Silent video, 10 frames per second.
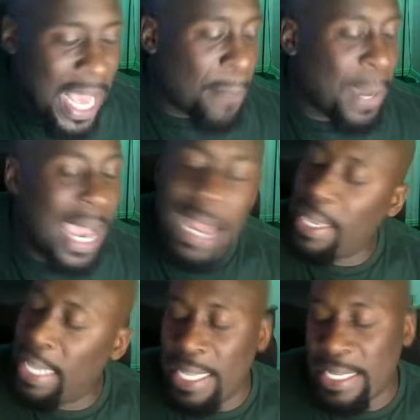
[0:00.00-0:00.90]
Man,
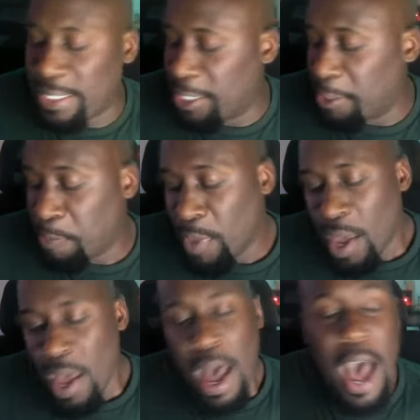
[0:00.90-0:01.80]
listen,
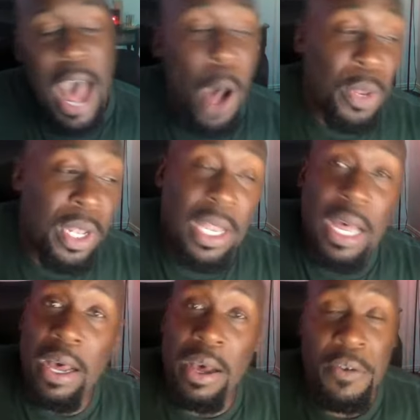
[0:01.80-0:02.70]
I would
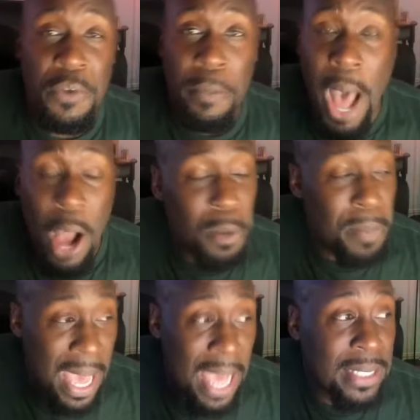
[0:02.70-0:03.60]
love for Malcolm
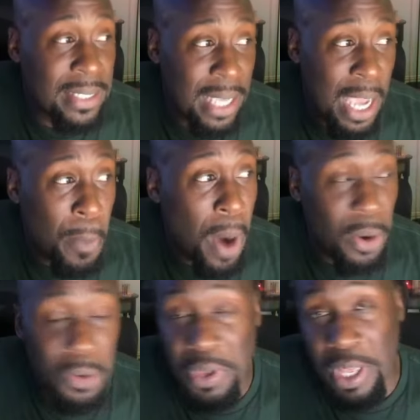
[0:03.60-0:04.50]
X and Martin
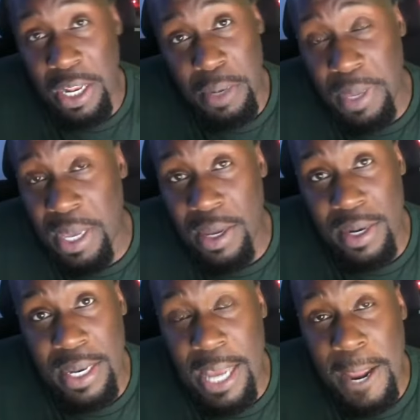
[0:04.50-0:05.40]
Luther King to be here
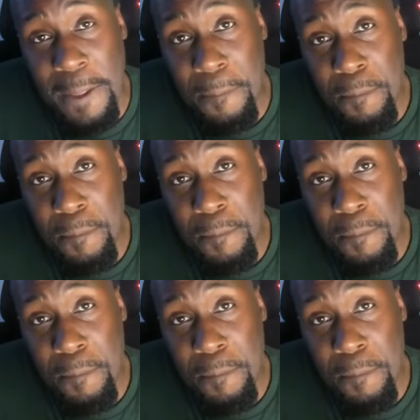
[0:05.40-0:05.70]
today.